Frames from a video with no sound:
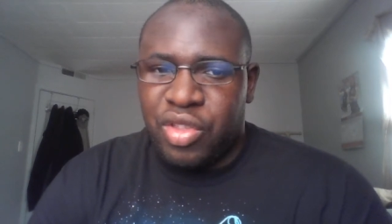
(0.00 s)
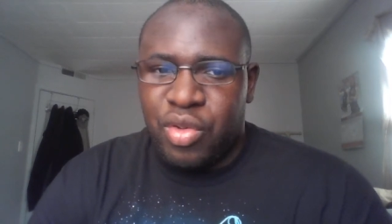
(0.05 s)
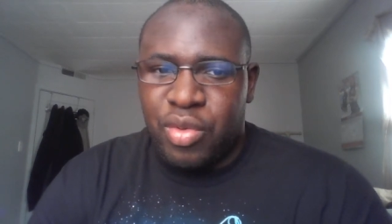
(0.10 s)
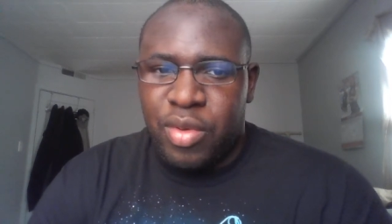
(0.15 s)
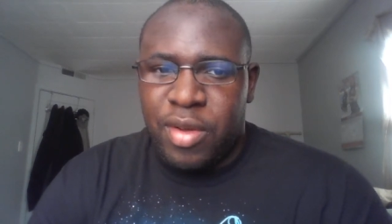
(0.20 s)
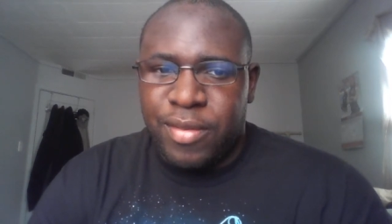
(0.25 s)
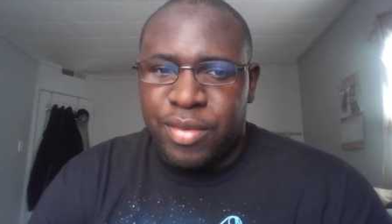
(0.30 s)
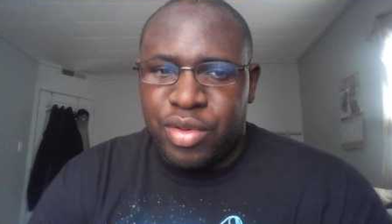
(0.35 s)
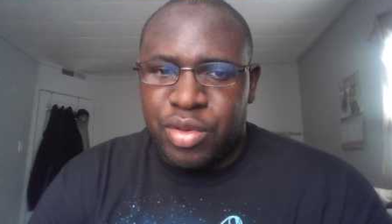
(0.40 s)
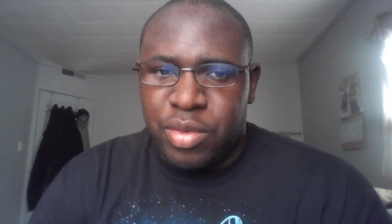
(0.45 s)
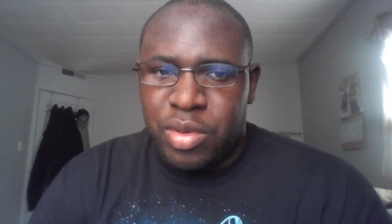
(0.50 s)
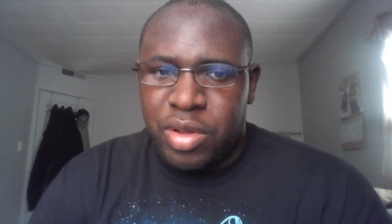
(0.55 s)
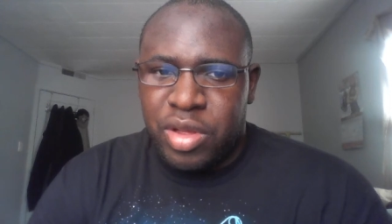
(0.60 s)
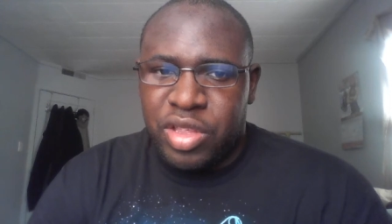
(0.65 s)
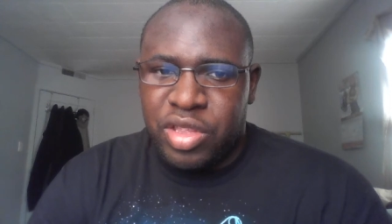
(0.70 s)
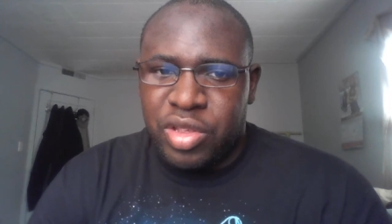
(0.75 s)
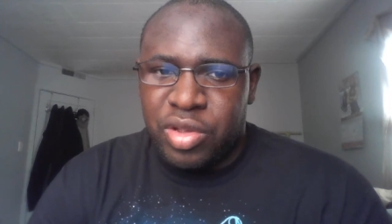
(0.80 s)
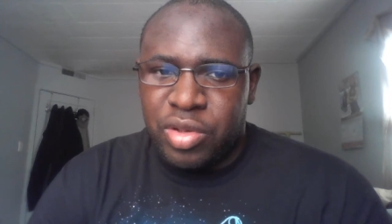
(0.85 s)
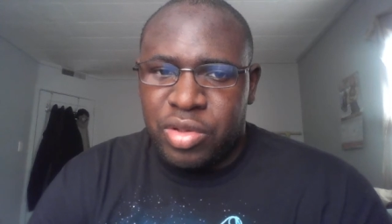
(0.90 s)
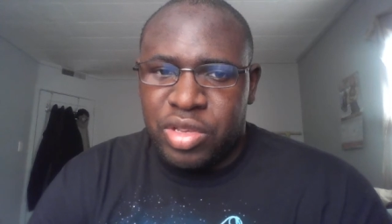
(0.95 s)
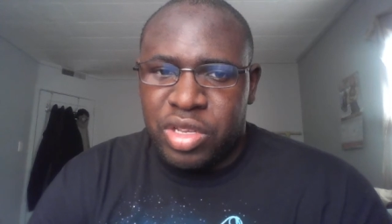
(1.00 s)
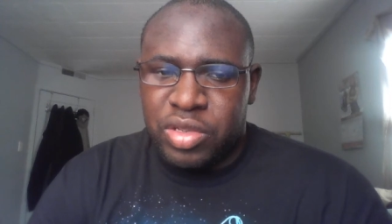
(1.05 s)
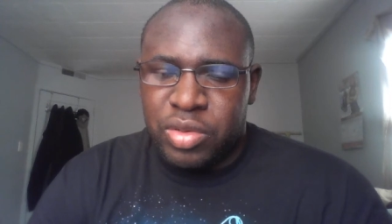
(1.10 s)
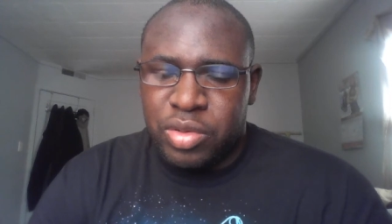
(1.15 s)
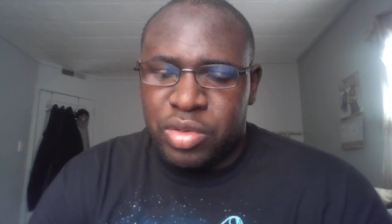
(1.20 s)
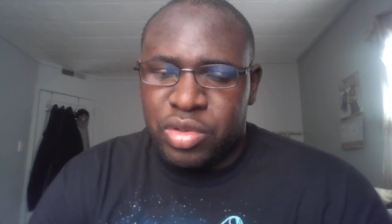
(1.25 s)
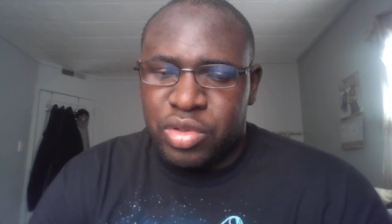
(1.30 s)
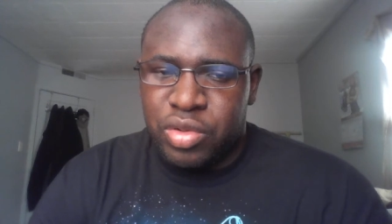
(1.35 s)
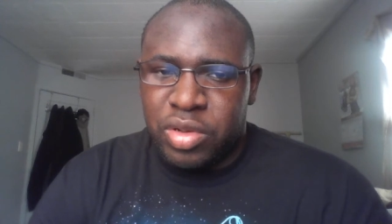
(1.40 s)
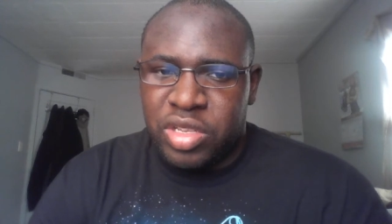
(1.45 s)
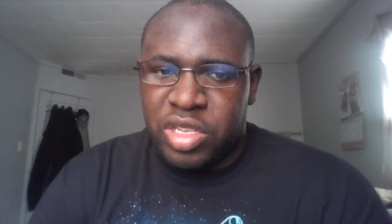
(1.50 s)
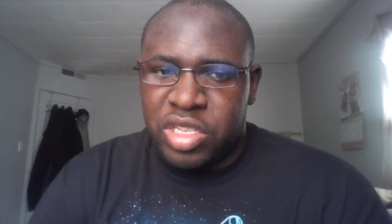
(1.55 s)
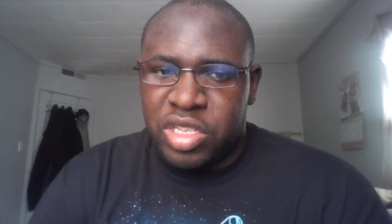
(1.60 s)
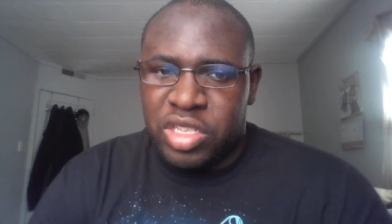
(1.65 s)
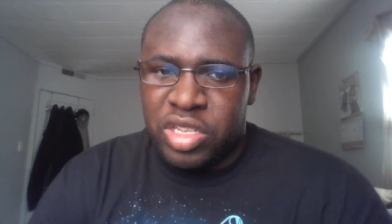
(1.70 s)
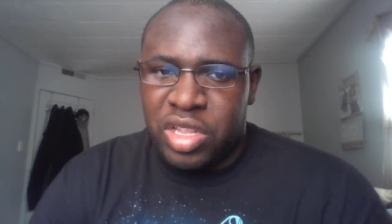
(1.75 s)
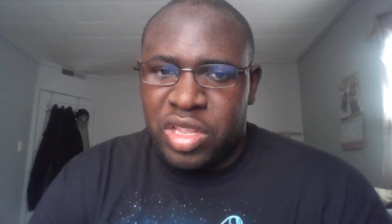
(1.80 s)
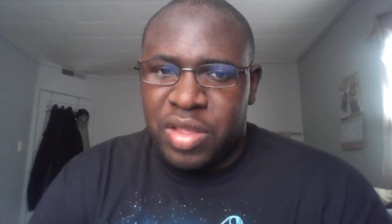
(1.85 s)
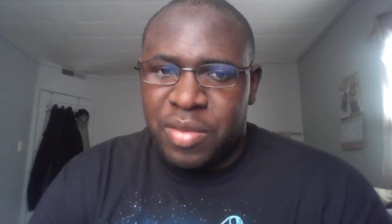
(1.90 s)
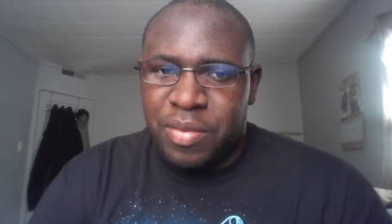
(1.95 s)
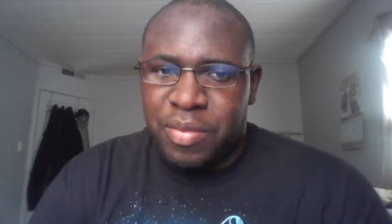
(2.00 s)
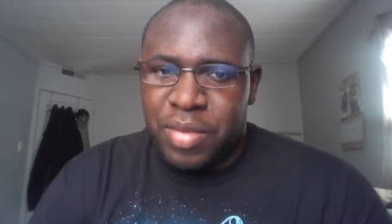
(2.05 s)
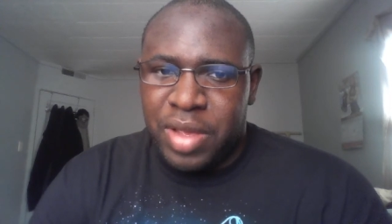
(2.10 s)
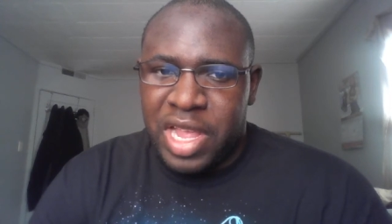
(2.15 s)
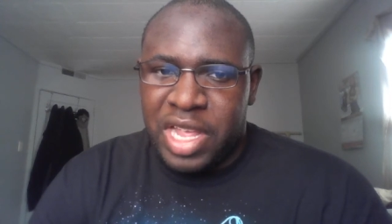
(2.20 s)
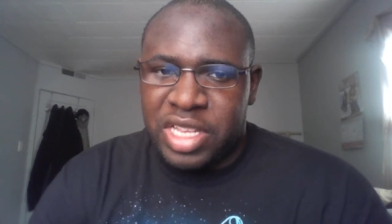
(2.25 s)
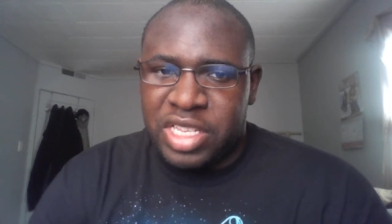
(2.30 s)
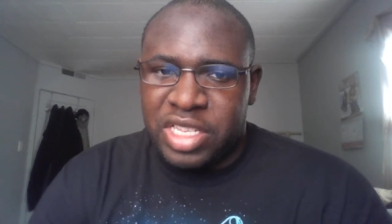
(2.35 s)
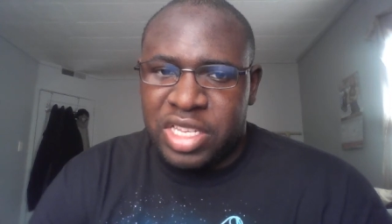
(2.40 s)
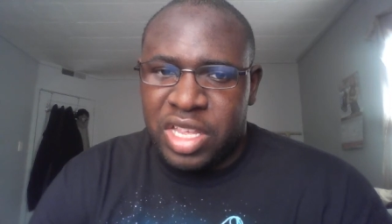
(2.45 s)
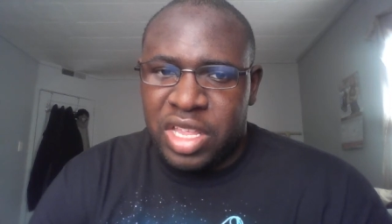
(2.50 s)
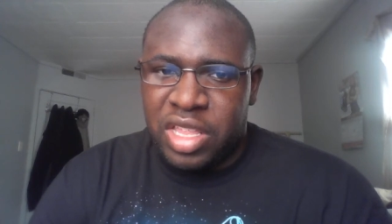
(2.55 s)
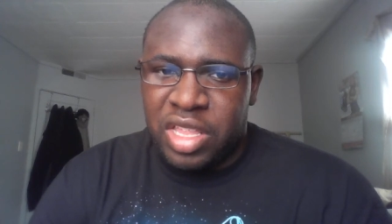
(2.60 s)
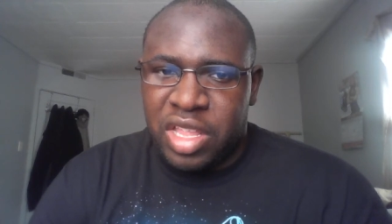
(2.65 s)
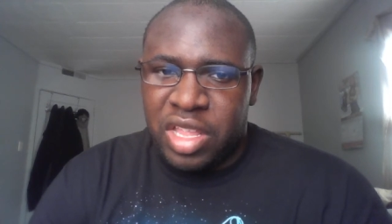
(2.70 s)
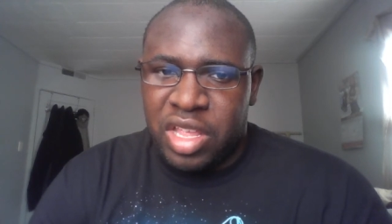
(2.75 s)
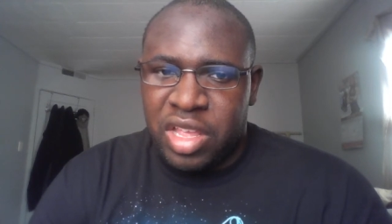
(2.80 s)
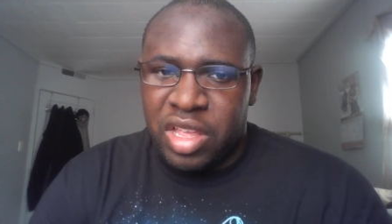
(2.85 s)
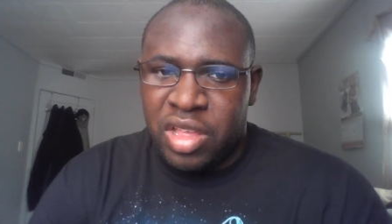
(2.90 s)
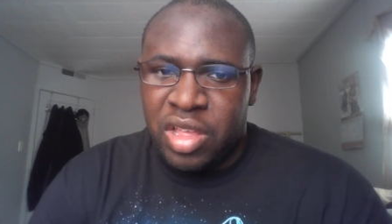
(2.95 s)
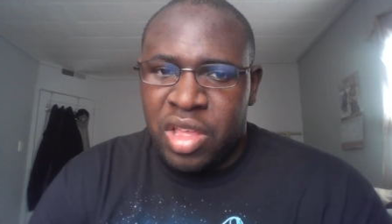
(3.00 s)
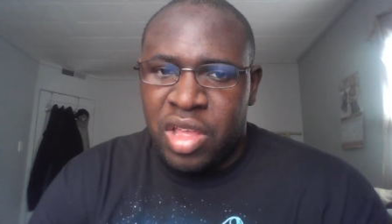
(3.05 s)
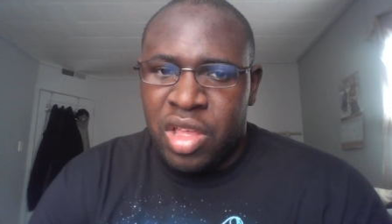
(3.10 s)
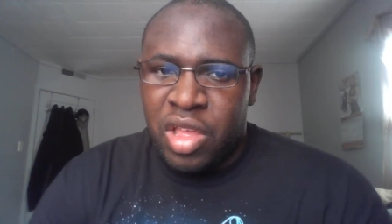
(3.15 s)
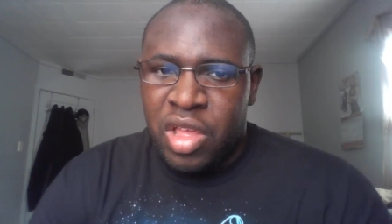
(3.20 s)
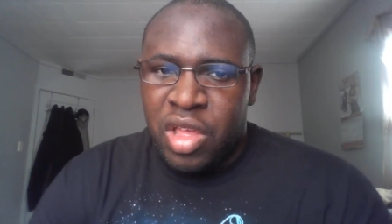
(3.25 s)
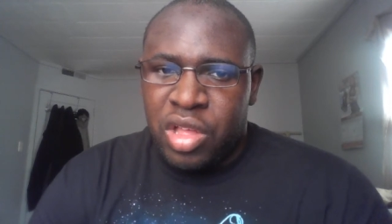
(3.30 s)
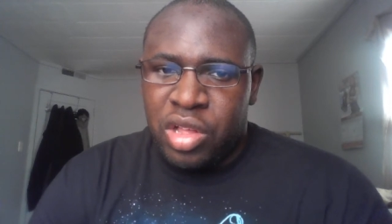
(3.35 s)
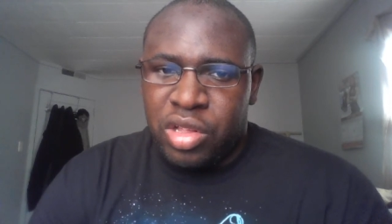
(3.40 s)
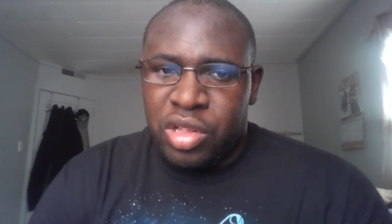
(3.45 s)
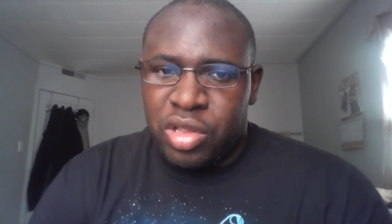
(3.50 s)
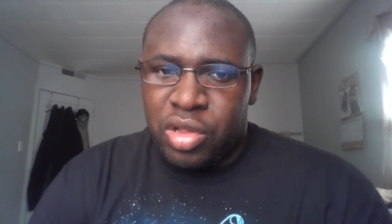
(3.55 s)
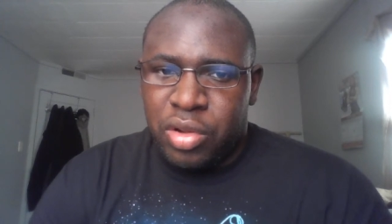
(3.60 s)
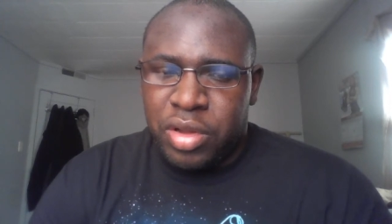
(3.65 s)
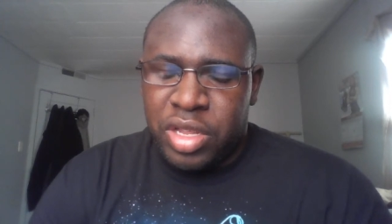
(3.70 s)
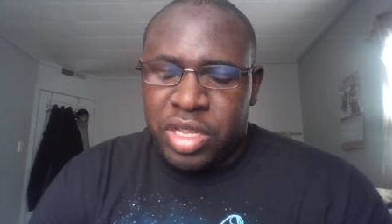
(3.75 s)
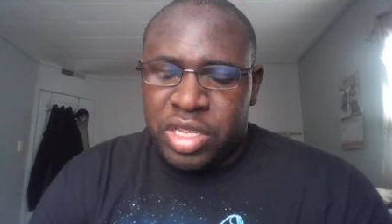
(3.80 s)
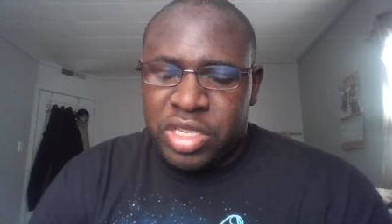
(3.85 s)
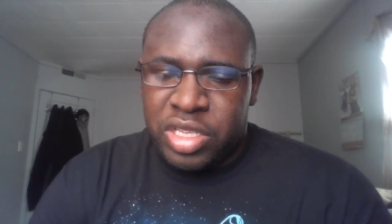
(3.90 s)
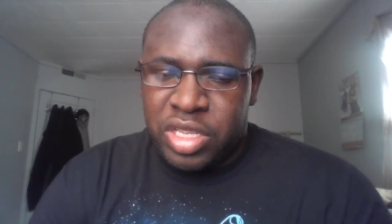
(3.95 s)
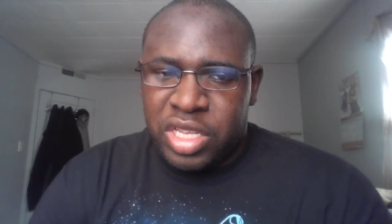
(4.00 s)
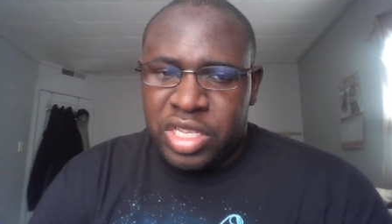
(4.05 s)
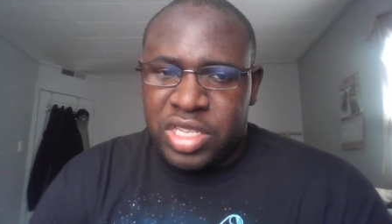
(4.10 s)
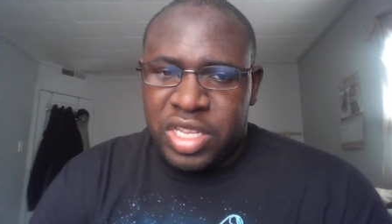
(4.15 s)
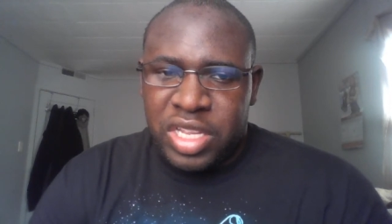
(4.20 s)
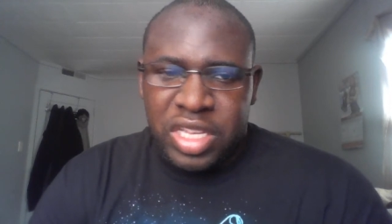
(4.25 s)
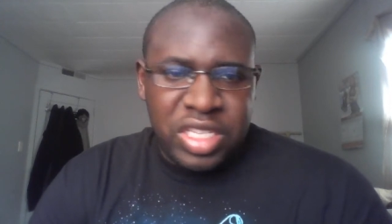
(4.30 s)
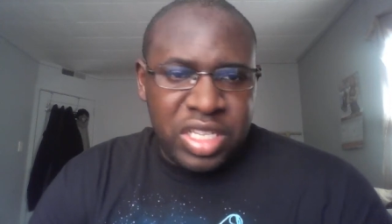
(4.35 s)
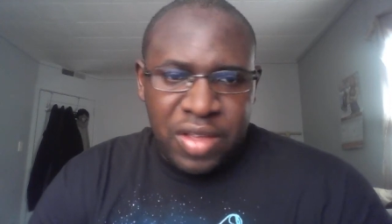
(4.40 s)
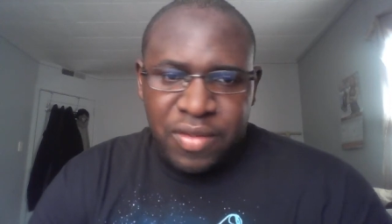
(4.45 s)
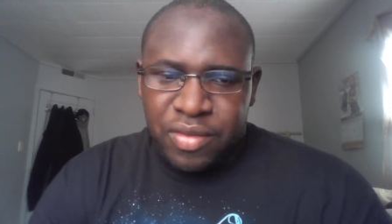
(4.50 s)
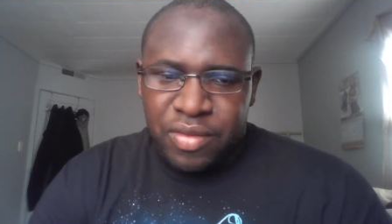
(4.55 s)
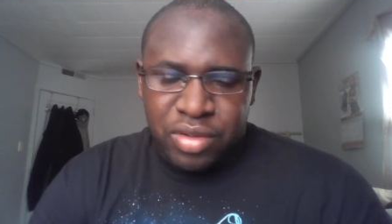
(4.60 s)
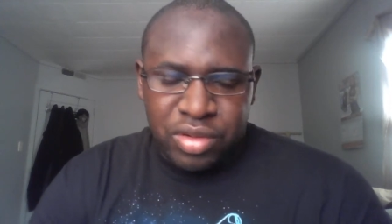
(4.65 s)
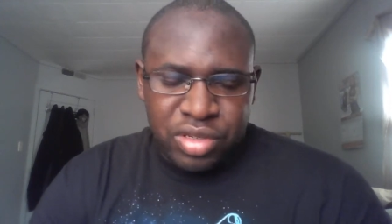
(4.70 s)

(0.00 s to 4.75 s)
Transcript: do whatever you want to do just to enjoy the sun and bask in the gloriousness as ever.